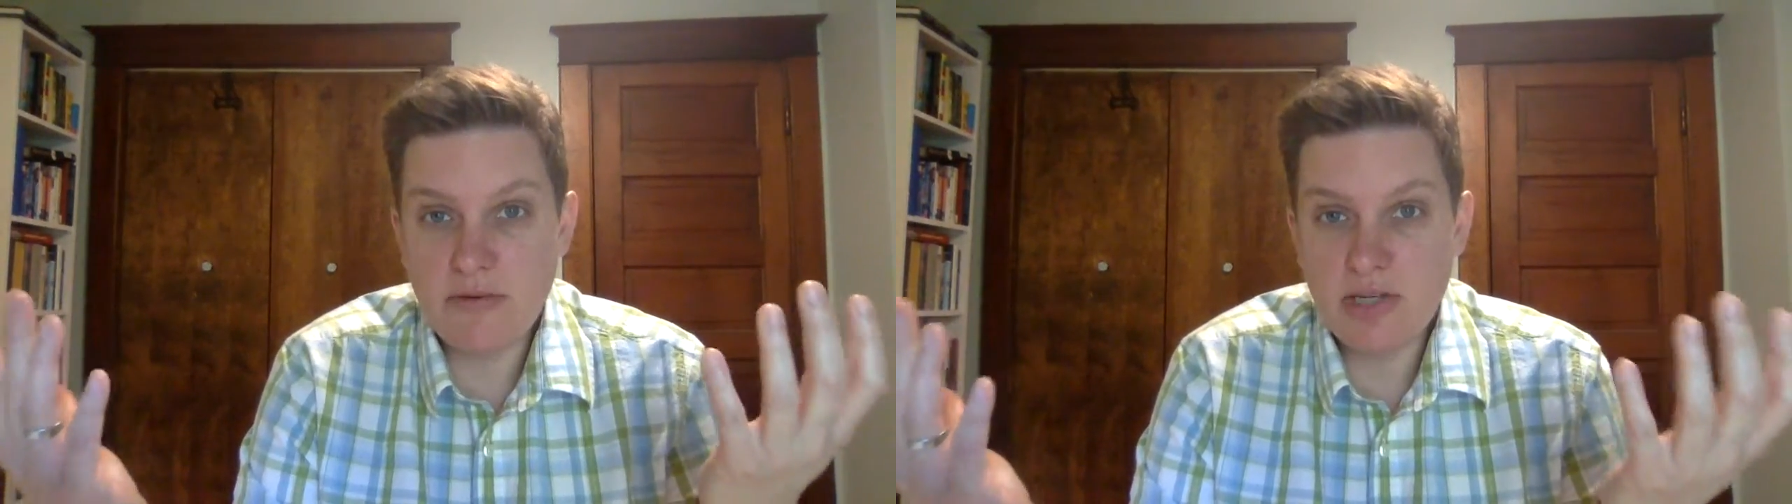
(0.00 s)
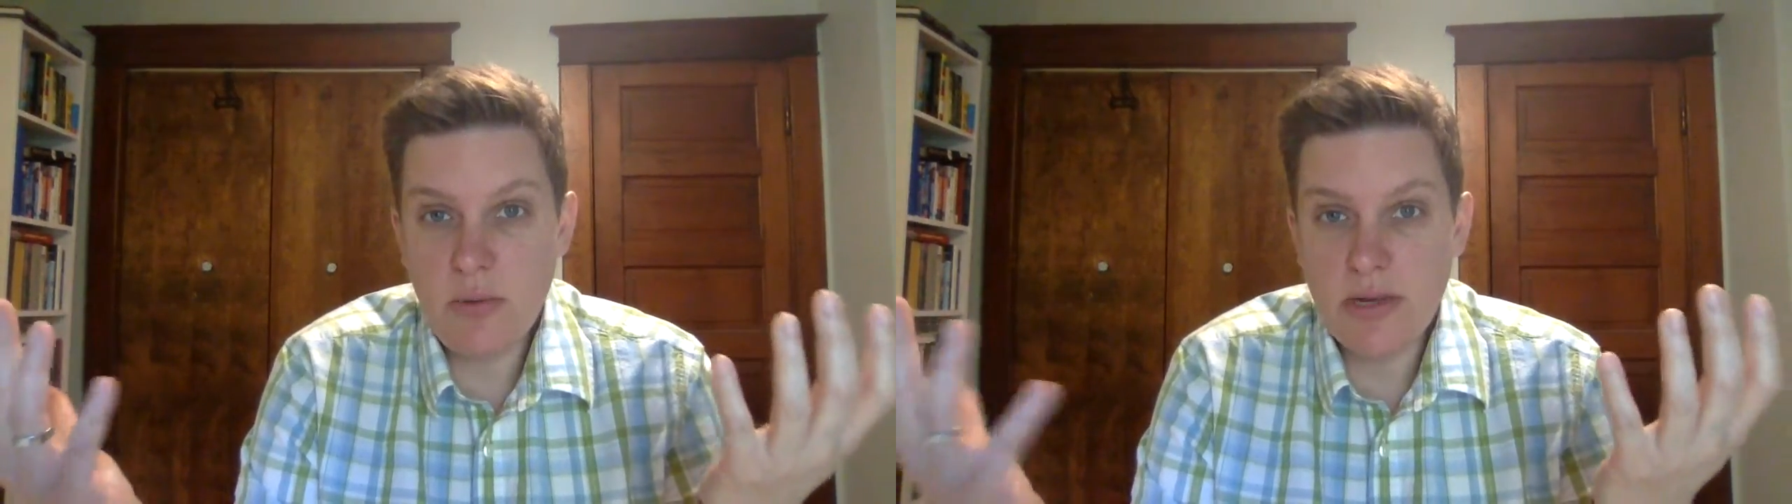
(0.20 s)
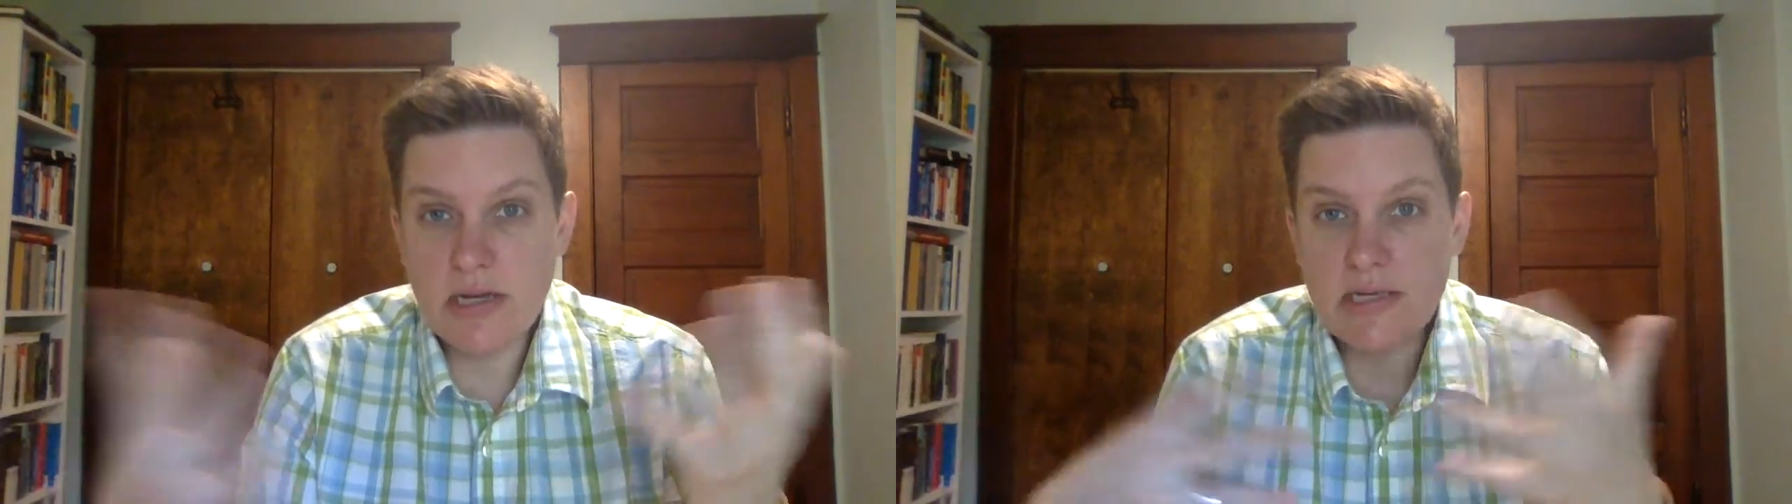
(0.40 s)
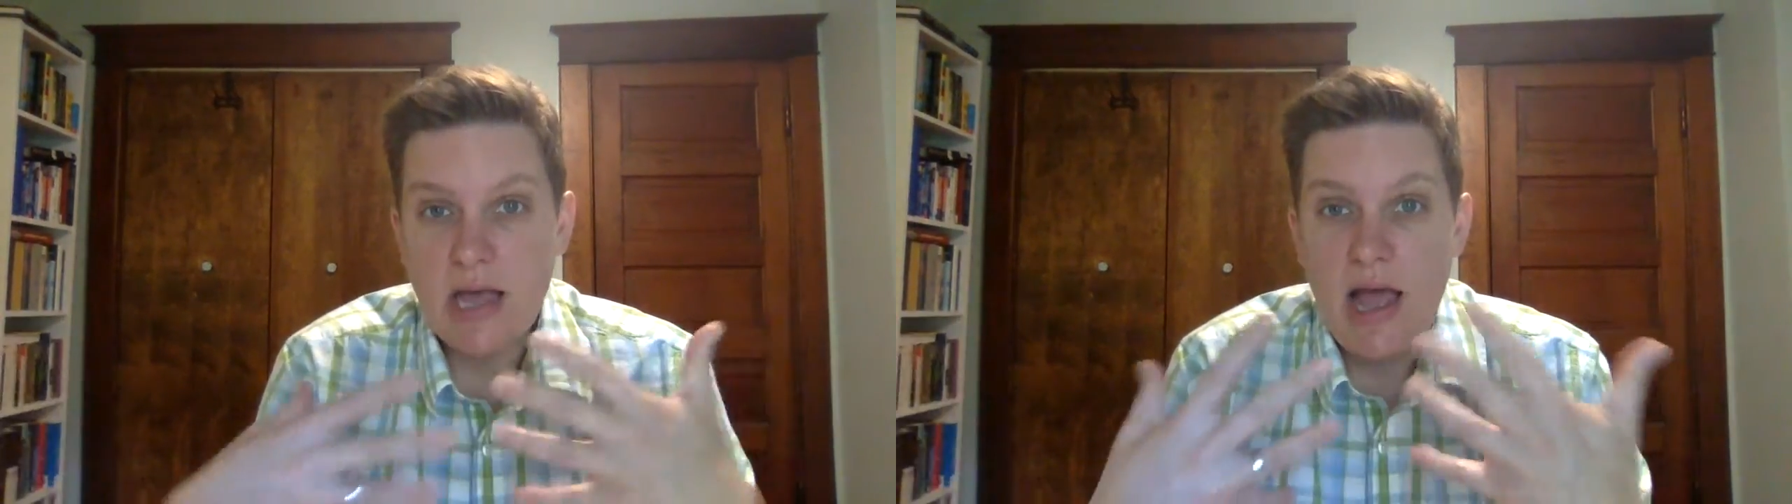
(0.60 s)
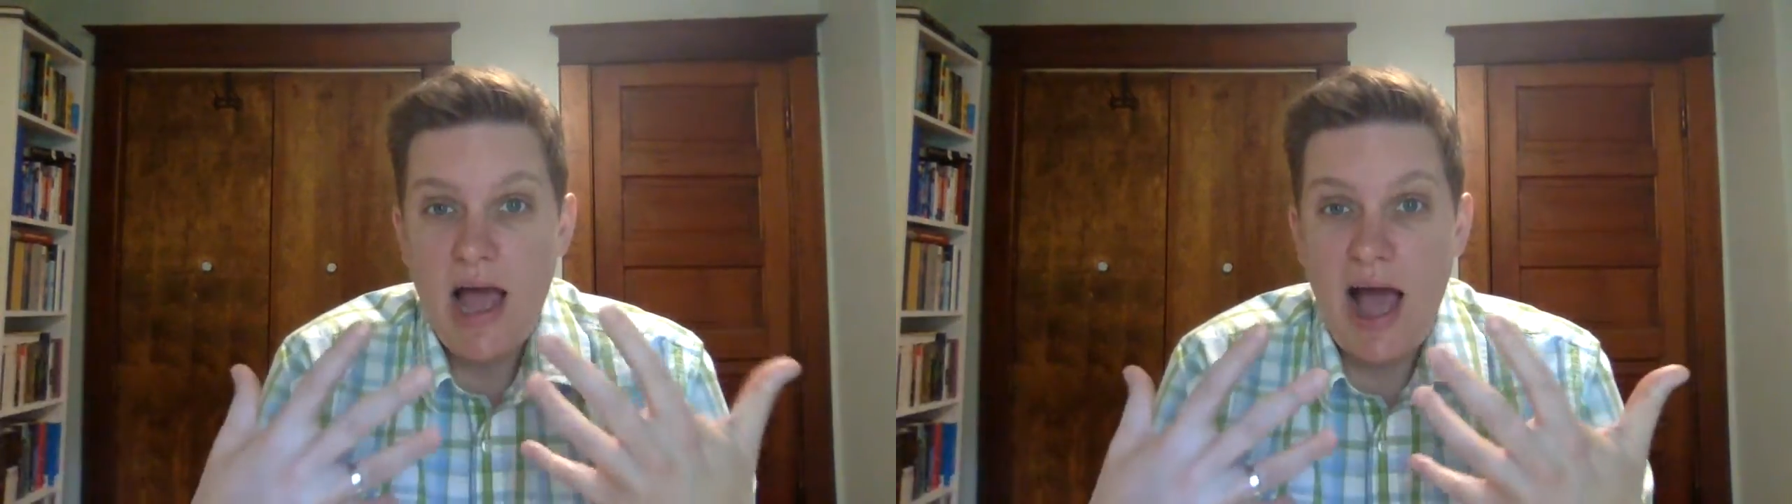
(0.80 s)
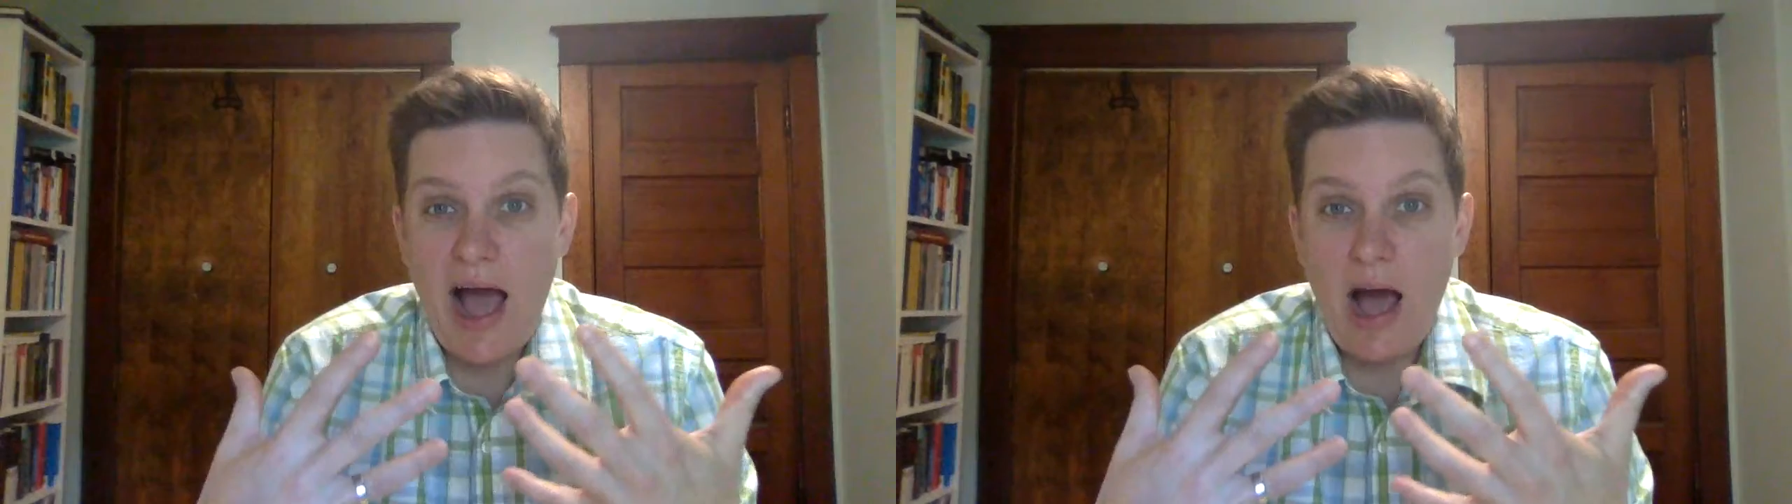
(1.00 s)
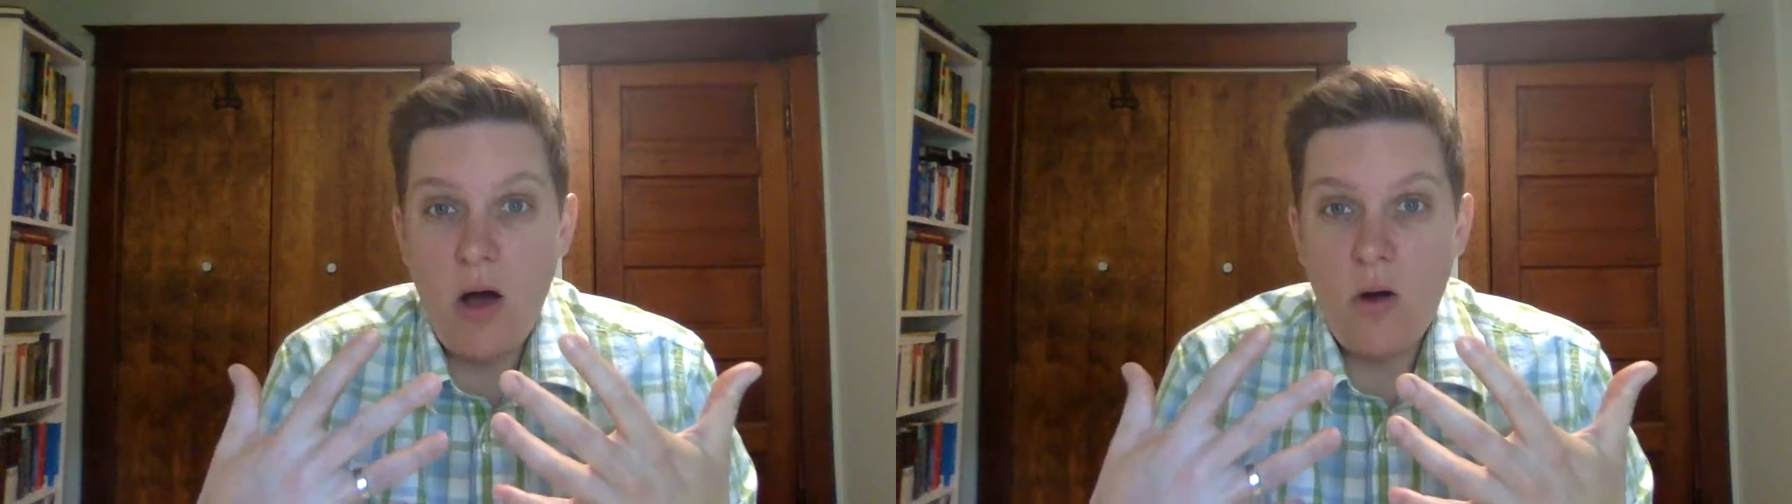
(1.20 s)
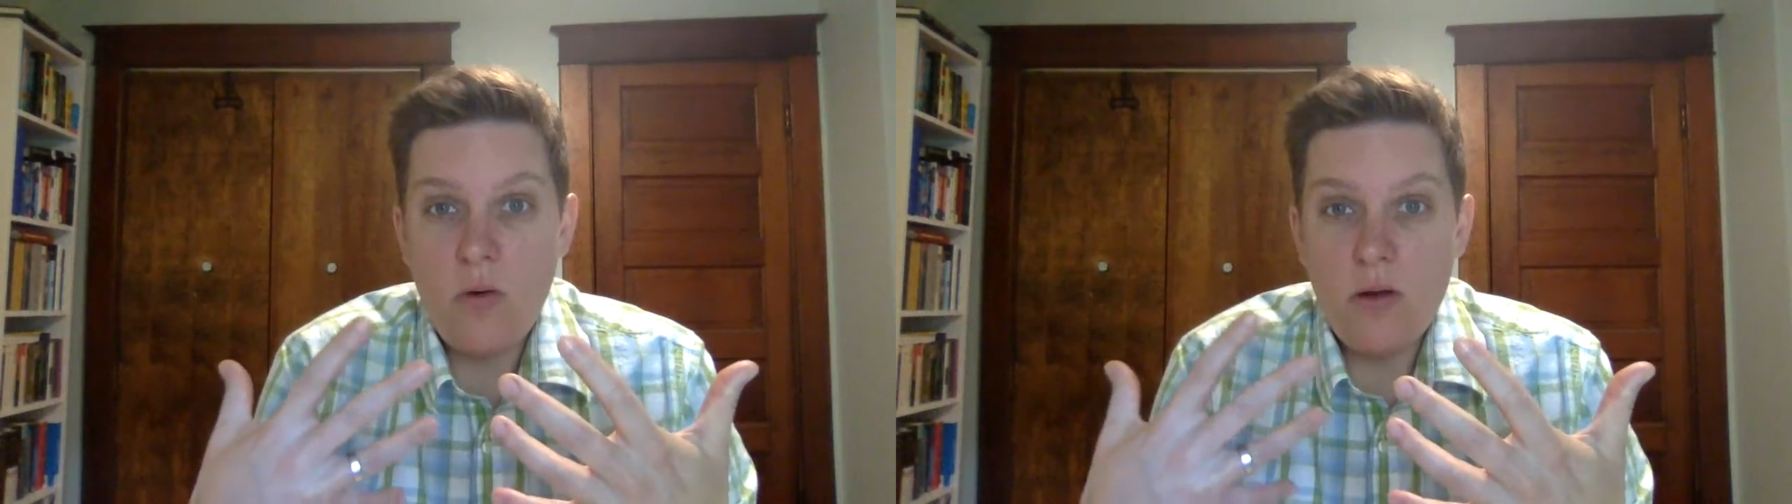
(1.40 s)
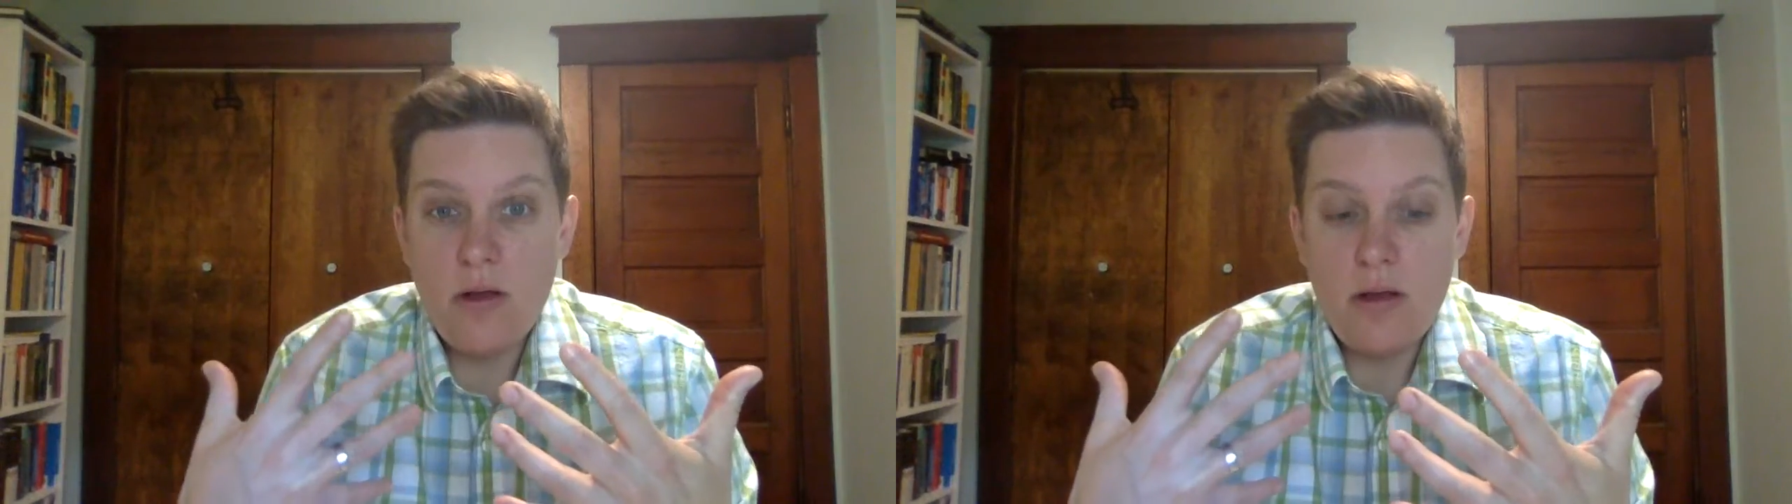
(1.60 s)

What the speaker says: showing us how